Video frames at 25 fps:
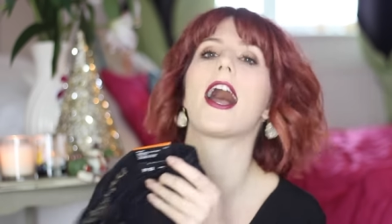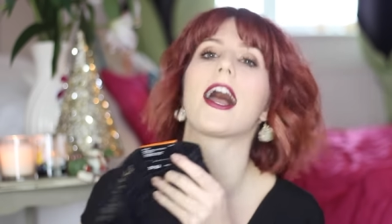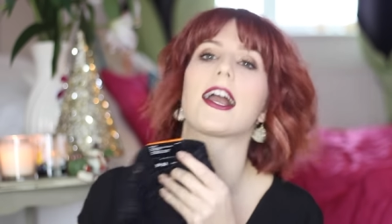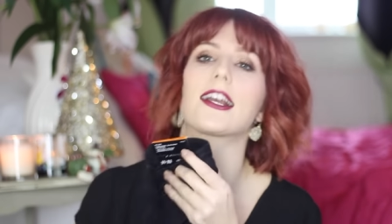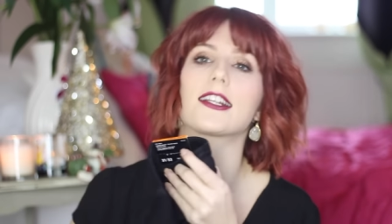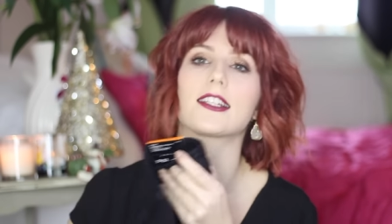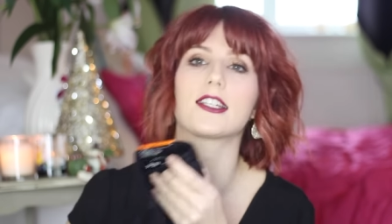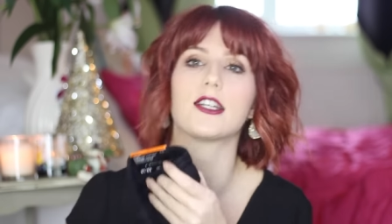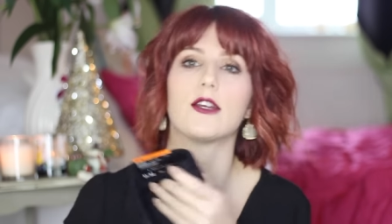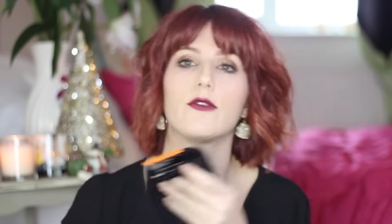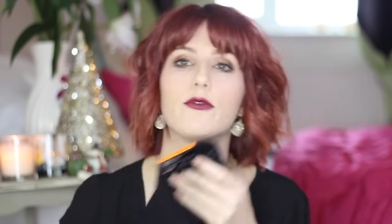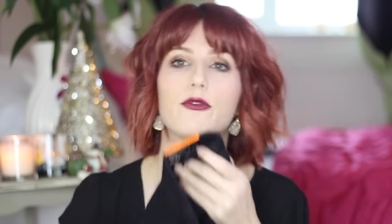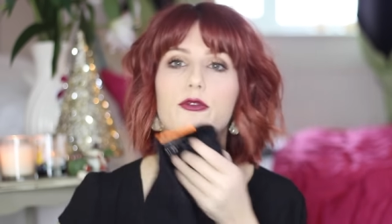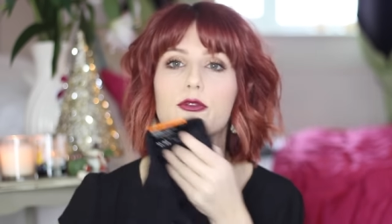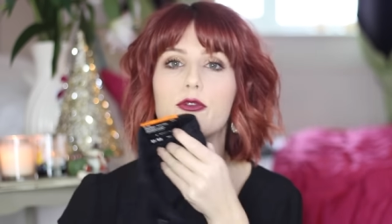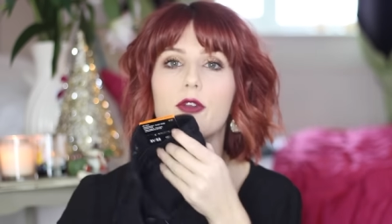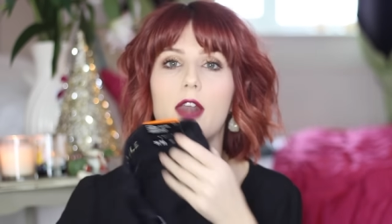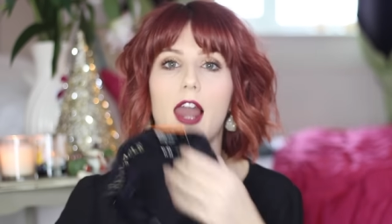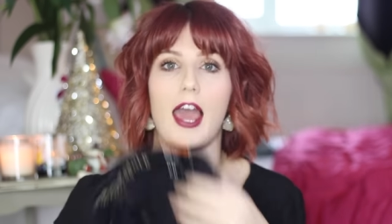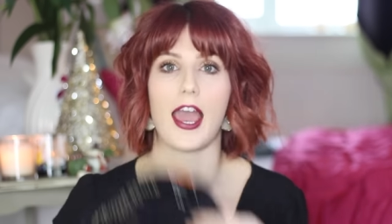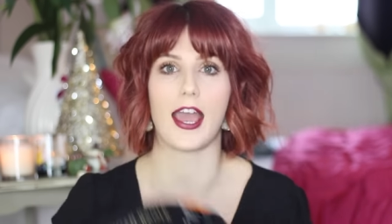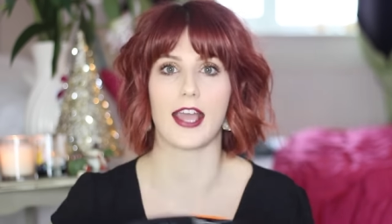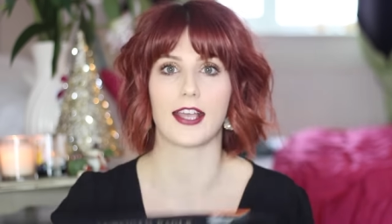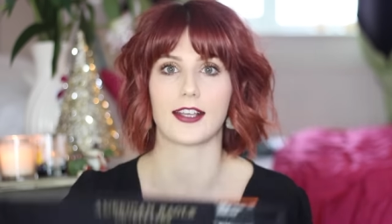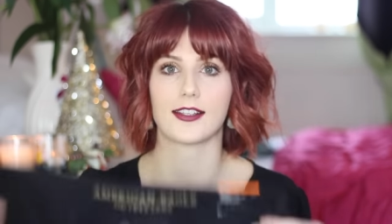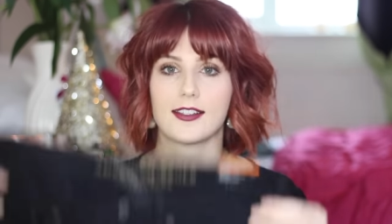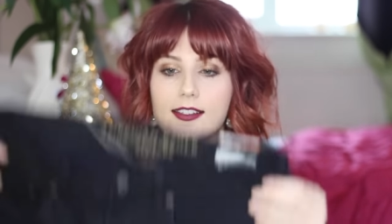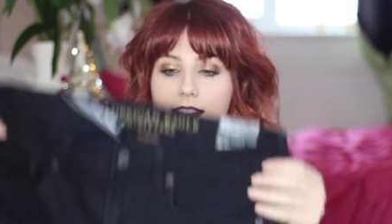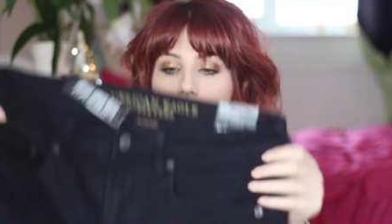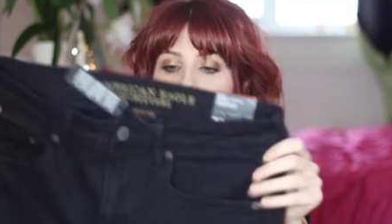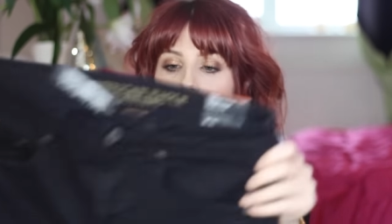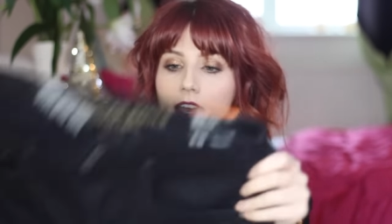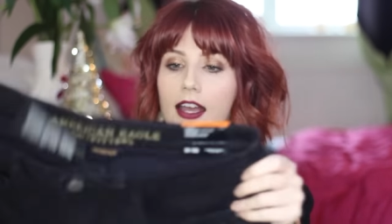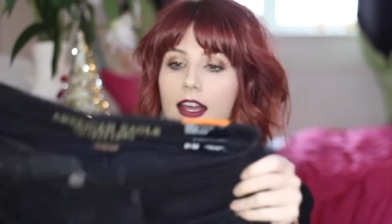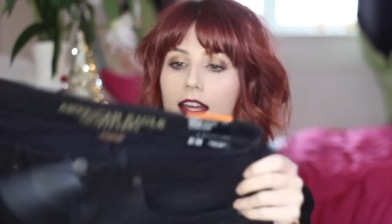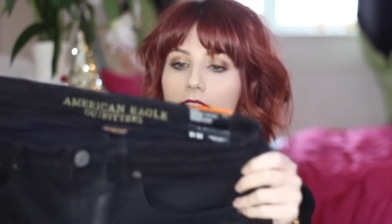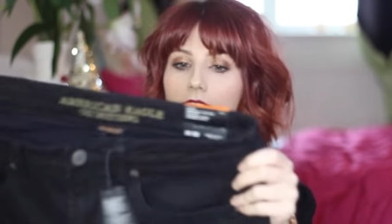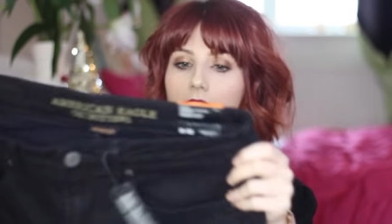active flex.
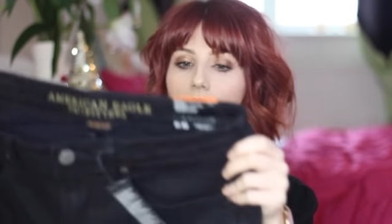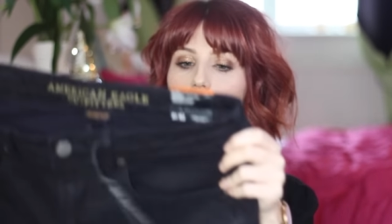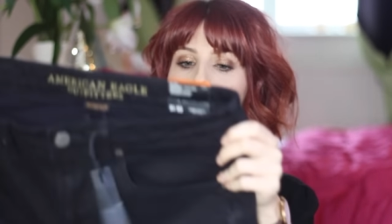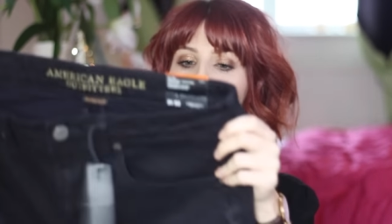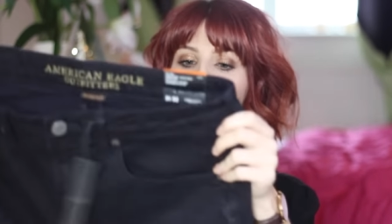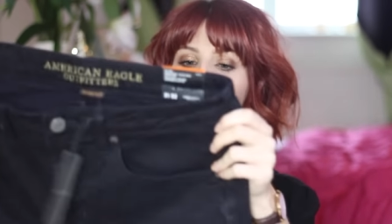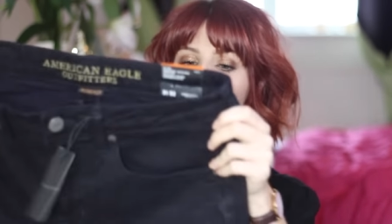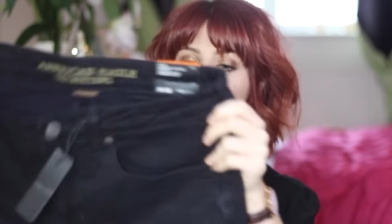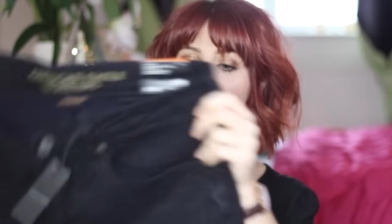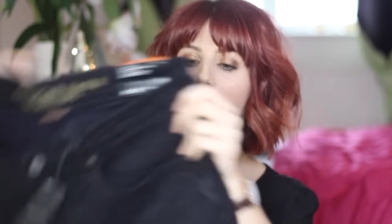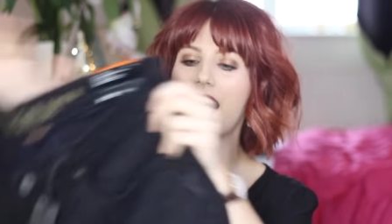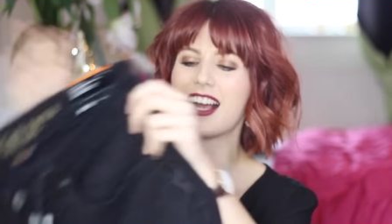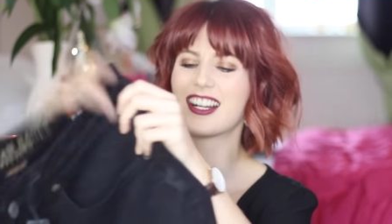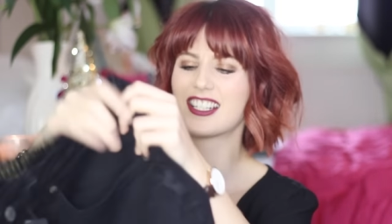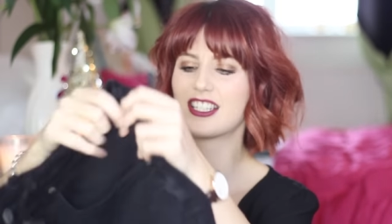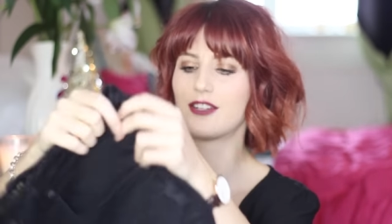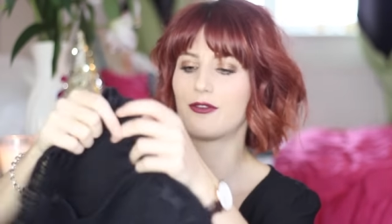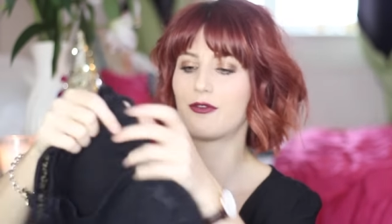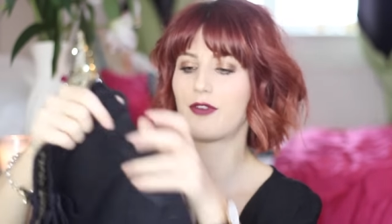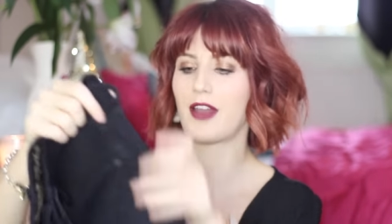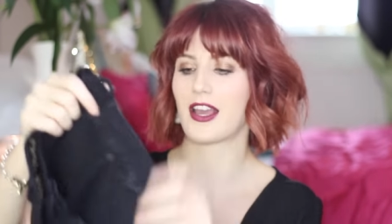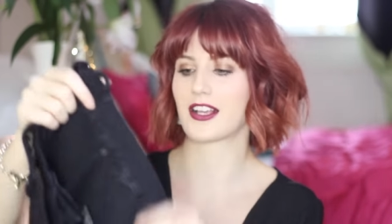Now the active